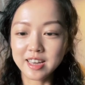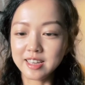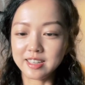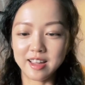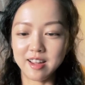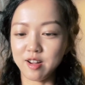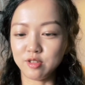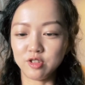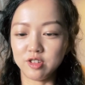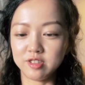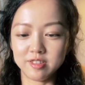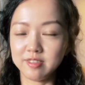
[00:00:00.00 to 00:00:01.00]
they are
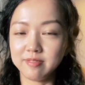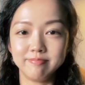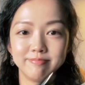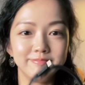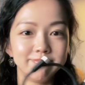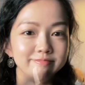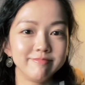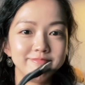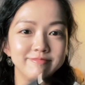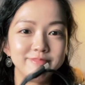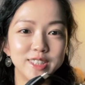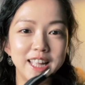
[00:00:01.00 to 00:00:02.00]
just
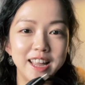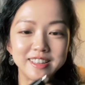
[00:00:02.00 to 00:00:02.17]
stay